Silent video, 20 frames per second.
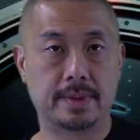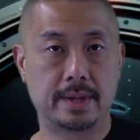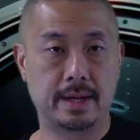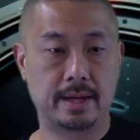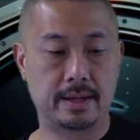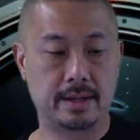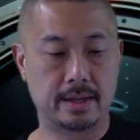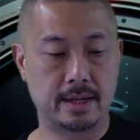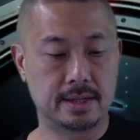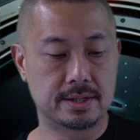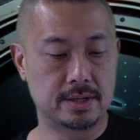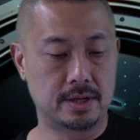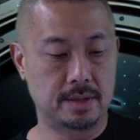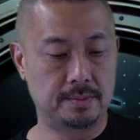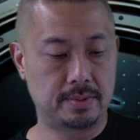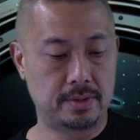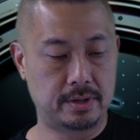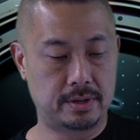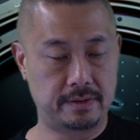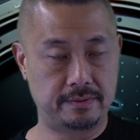and that's all
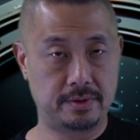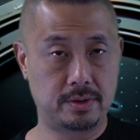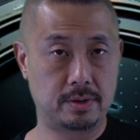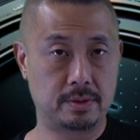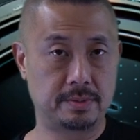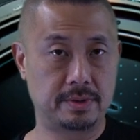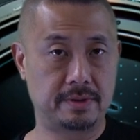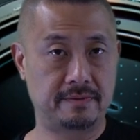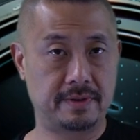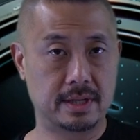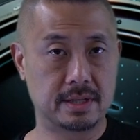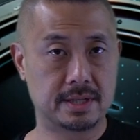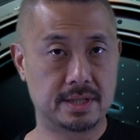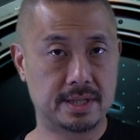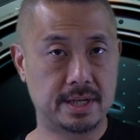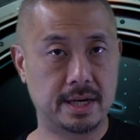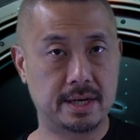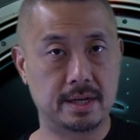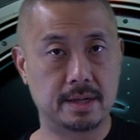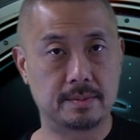part of your home defense
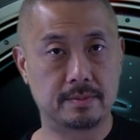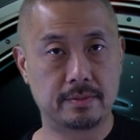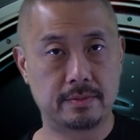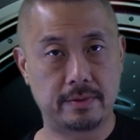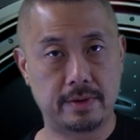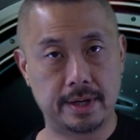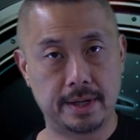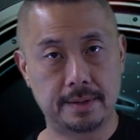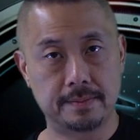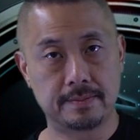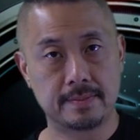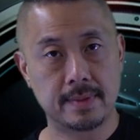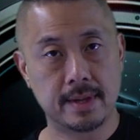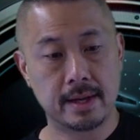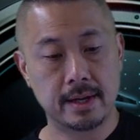setup, right?